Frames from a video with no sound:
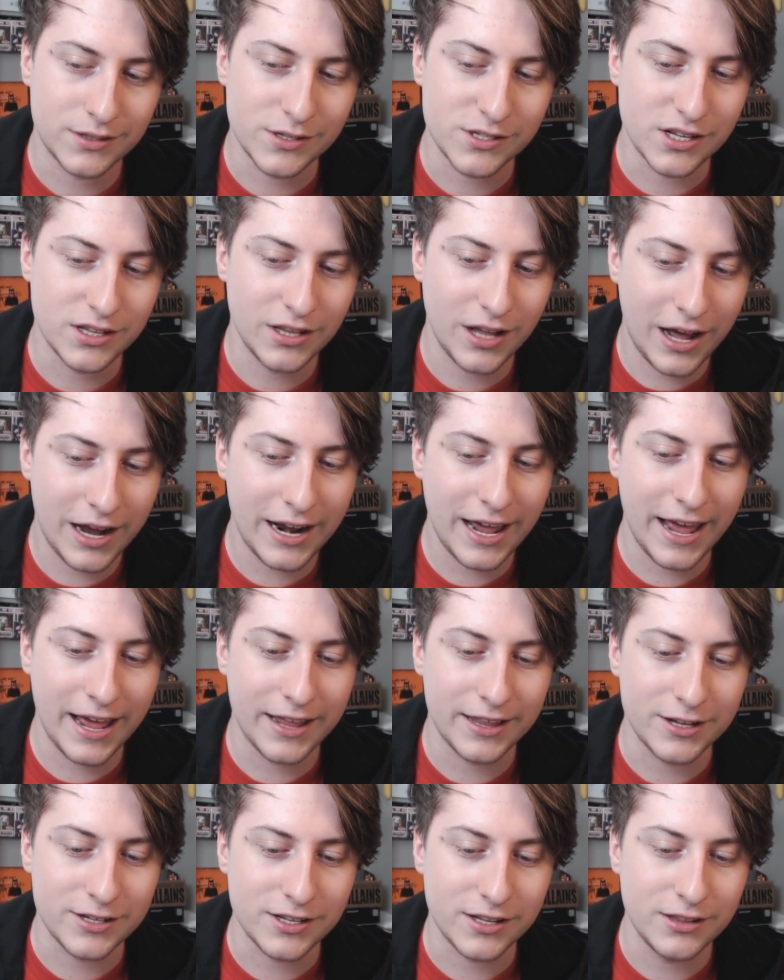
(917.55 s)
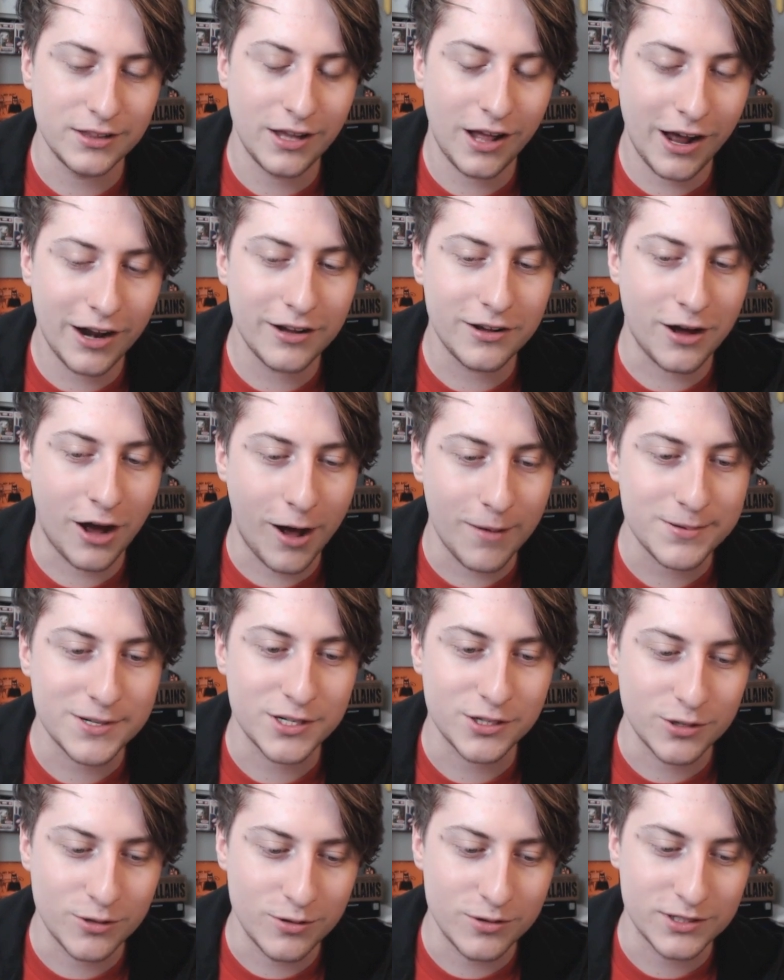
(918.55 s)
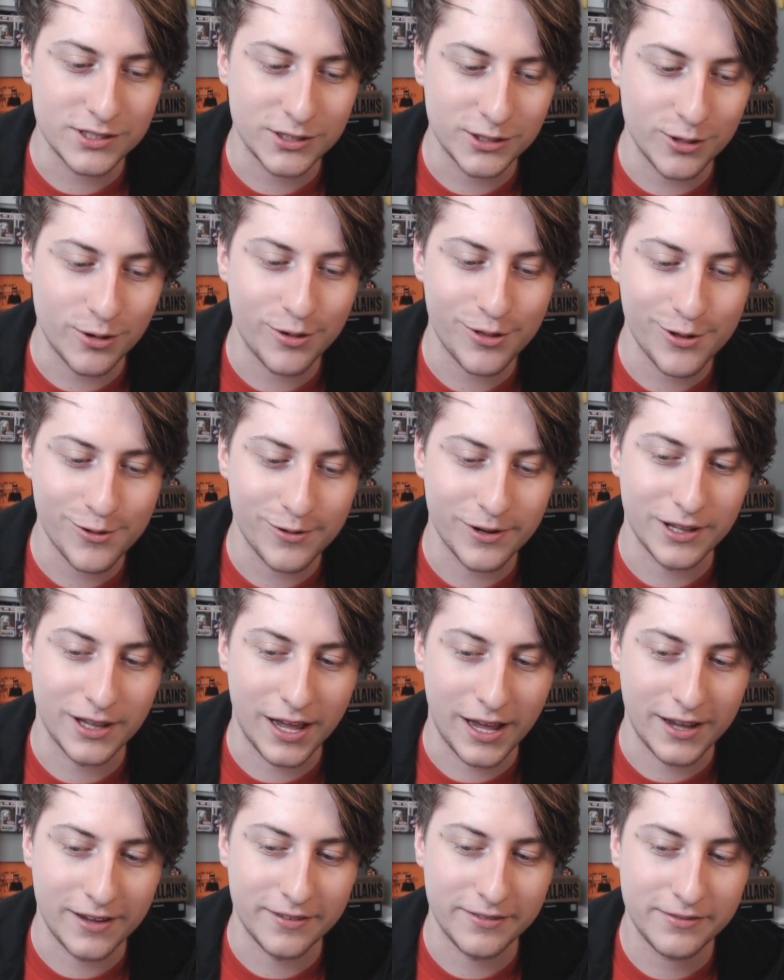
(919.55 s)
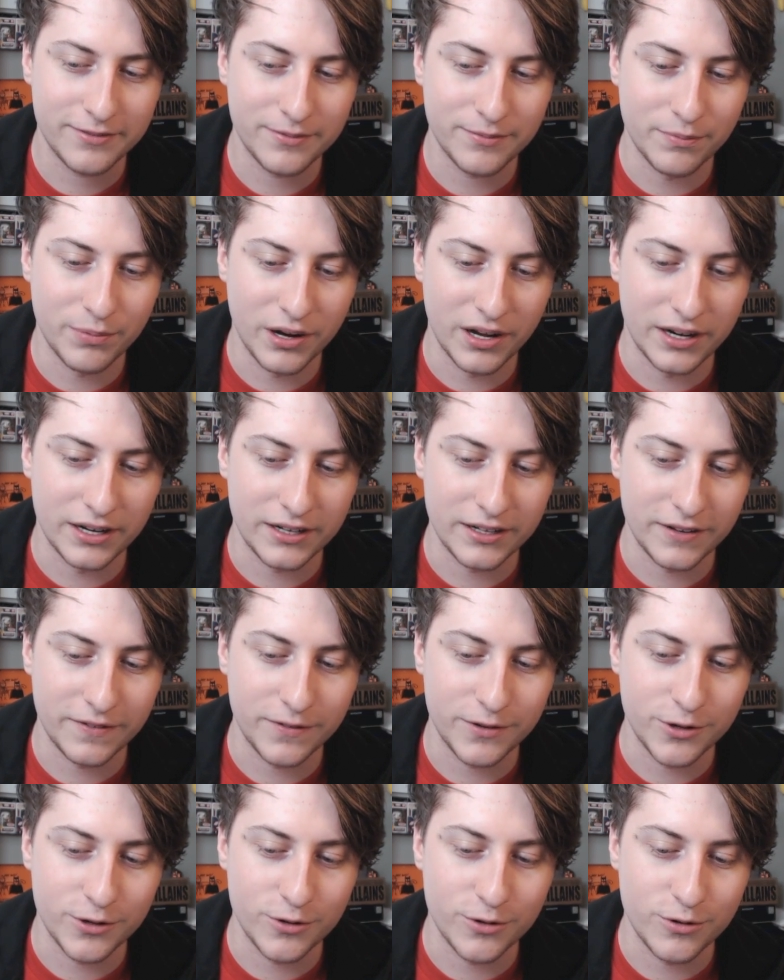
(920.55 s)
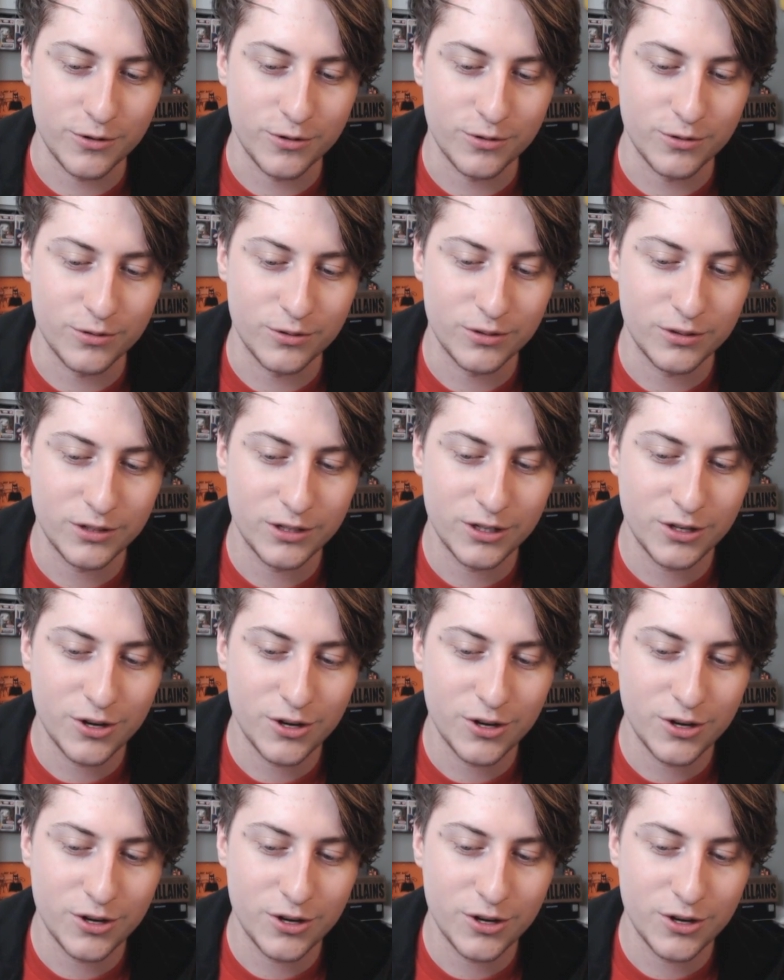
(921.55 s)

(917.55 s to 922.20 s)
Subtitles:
there's a lot of obstacles to go through in life, but if you